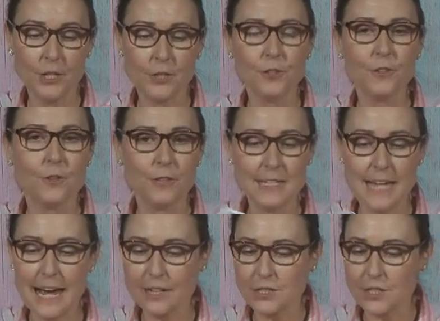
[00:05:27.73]
You're going
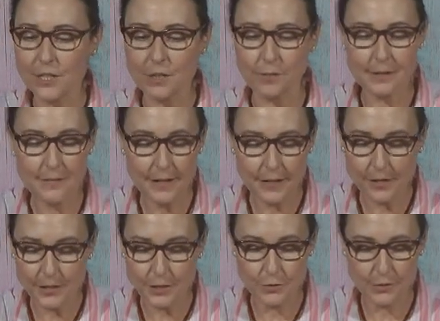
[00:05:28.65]
to actually go in
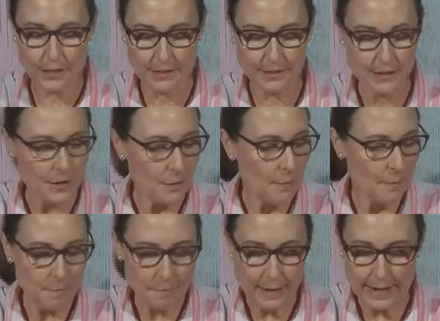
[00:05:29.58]
there, you can
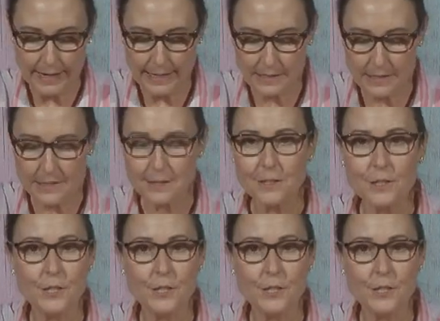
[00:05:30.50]
paint,